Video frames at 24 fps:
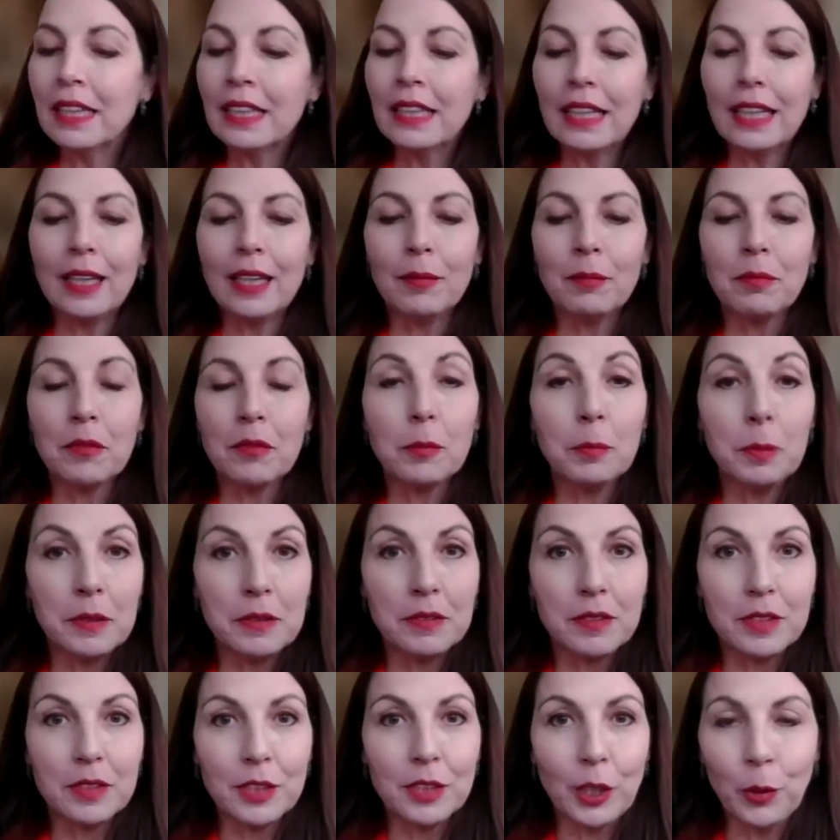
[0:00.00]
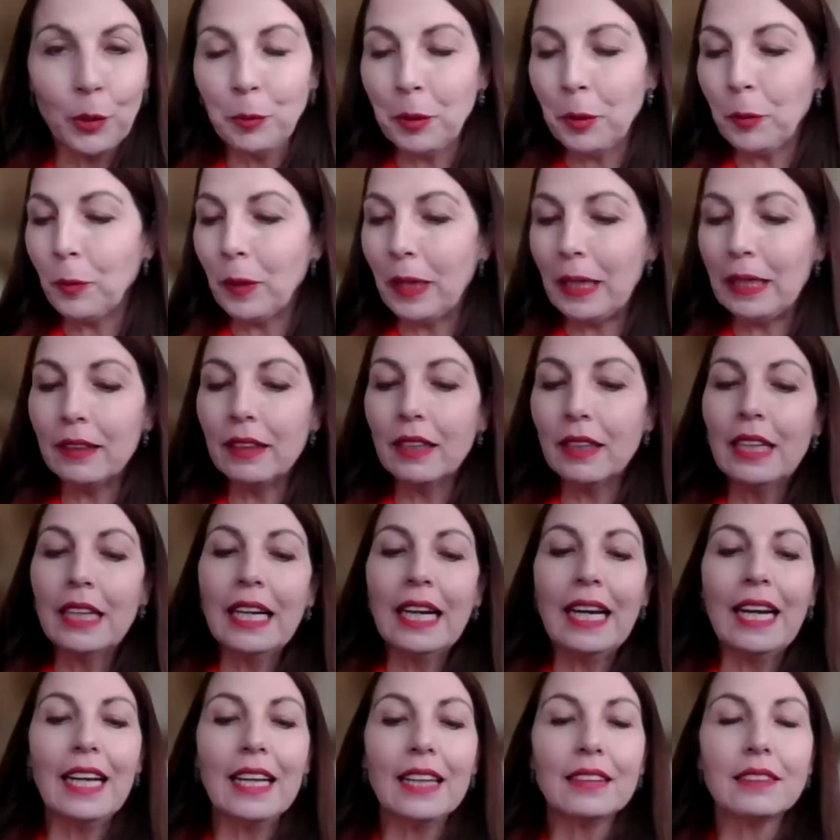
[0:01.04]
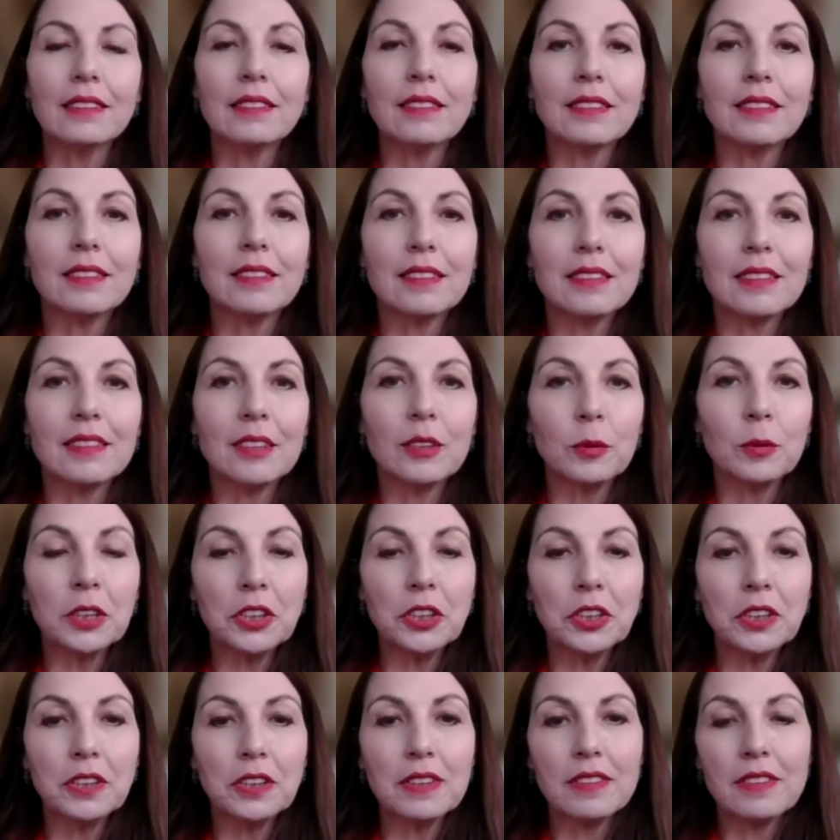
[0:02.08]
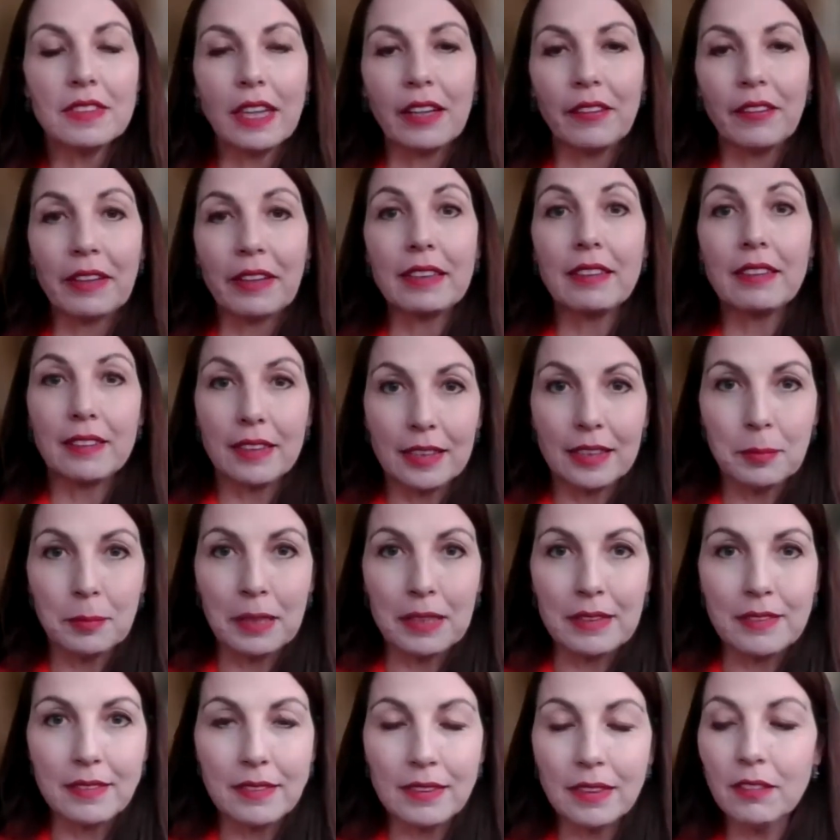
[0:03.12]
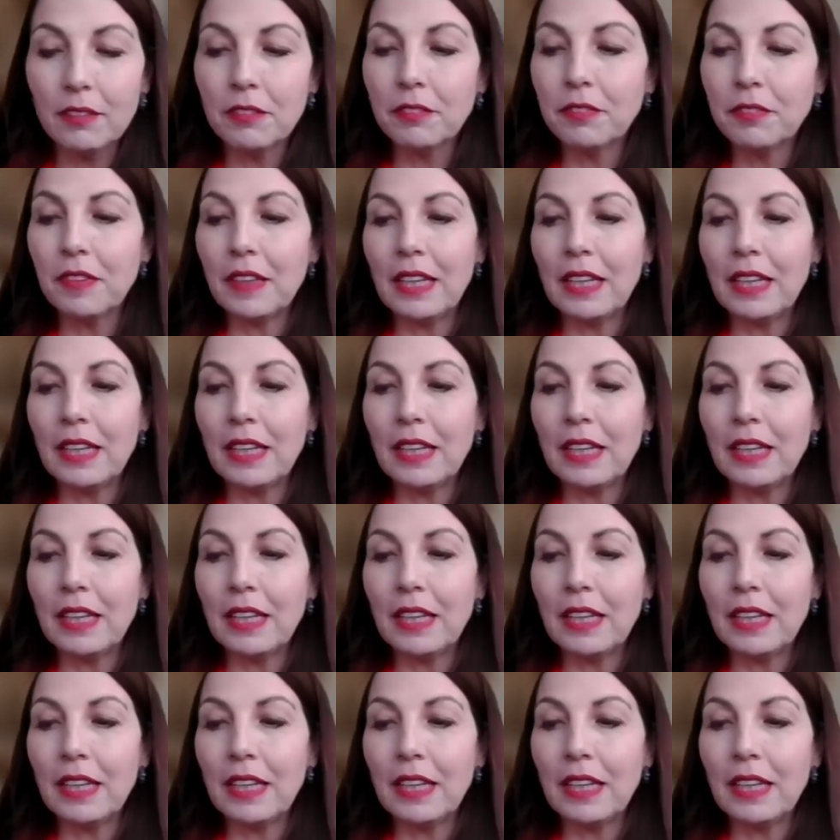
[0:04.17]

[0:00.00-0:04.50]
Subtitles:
The person know me well. And the question is directed at myself.